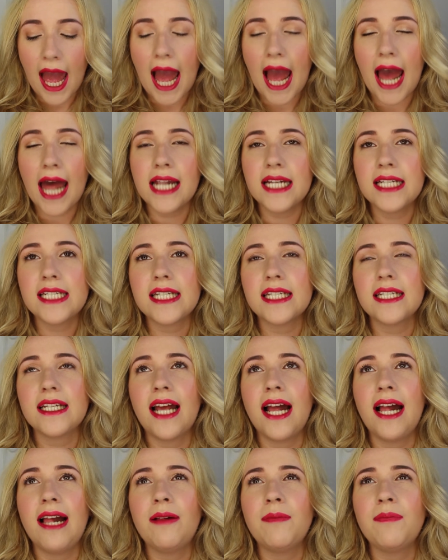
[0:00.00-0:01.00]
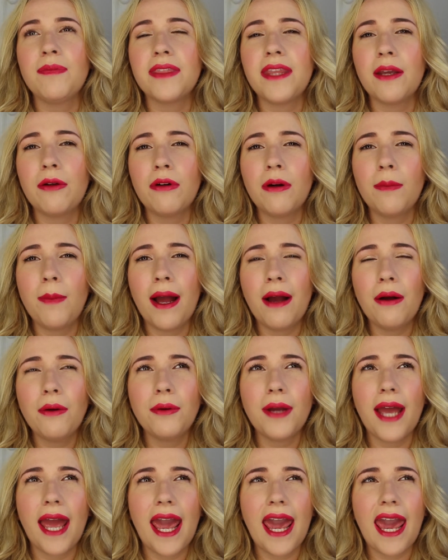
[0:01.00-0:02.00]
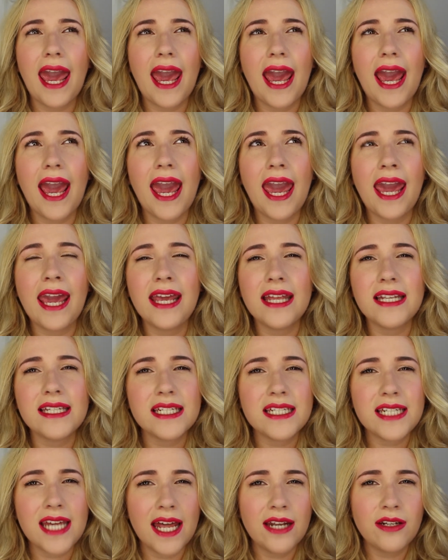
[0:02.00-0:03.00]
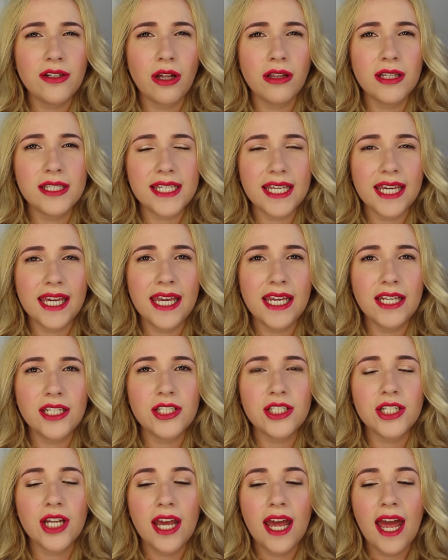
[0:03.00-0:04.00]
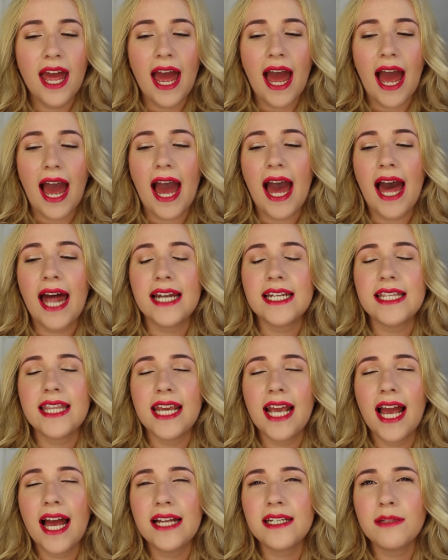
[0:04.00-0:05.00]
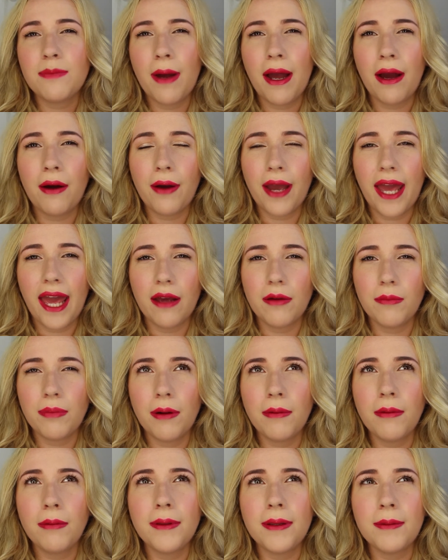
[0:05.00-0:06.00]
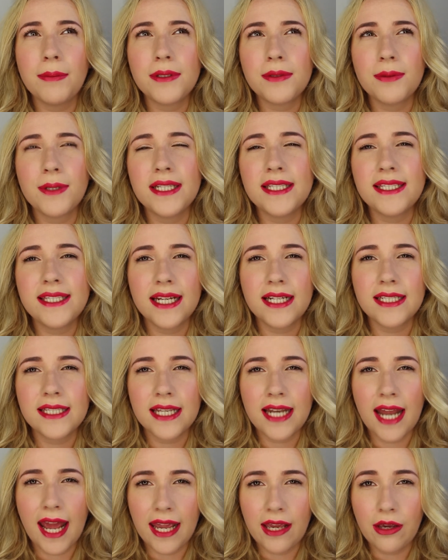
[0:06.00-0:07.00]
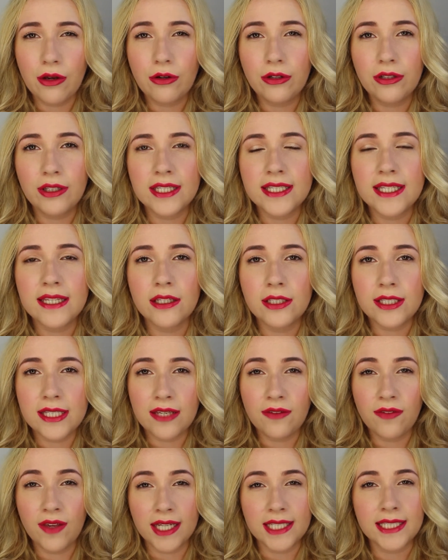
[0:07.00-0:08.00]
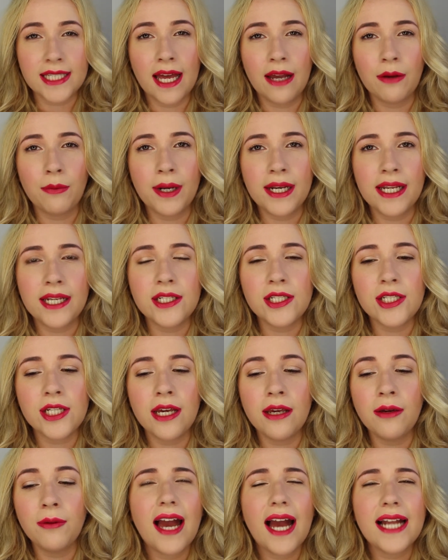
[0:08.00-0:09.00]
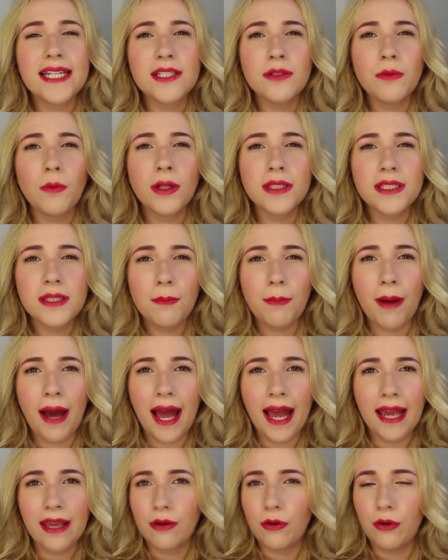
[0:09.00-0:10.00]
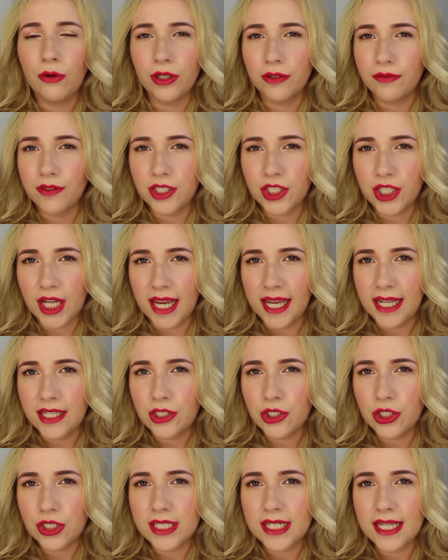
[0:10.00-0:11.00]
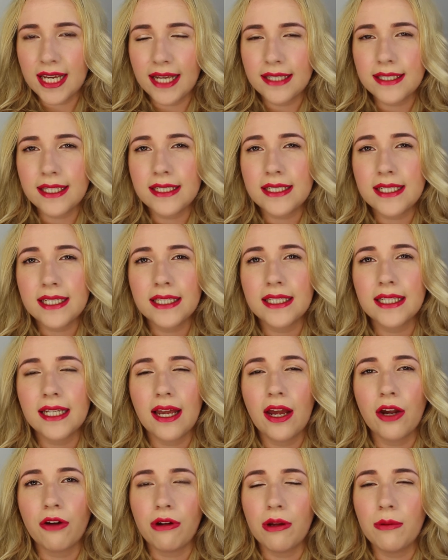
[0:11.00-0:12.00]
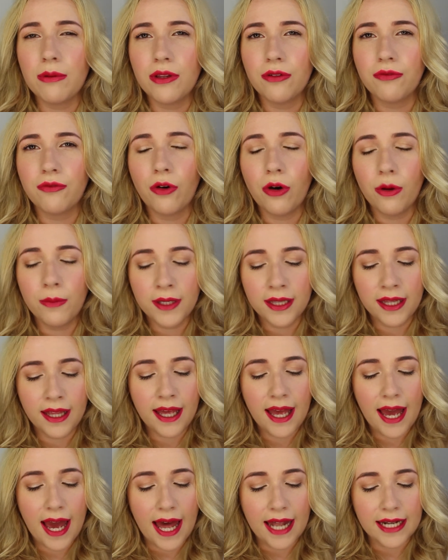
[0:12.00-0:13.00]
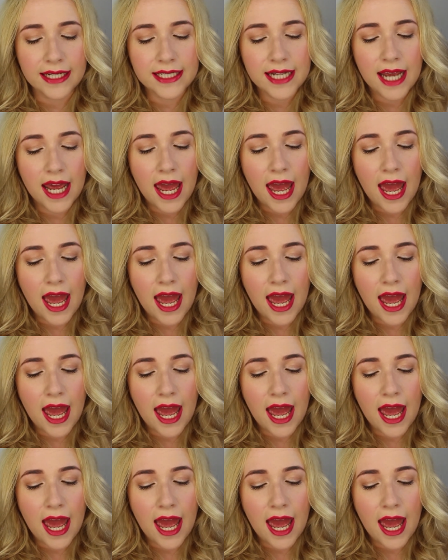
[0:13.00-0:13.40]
and they were about $8 to $10 each, and they had about probably between 6 and 8 colours in the CVS that I went into. I didn't want to buy all of the shades just in case I didn't agree with the formula, and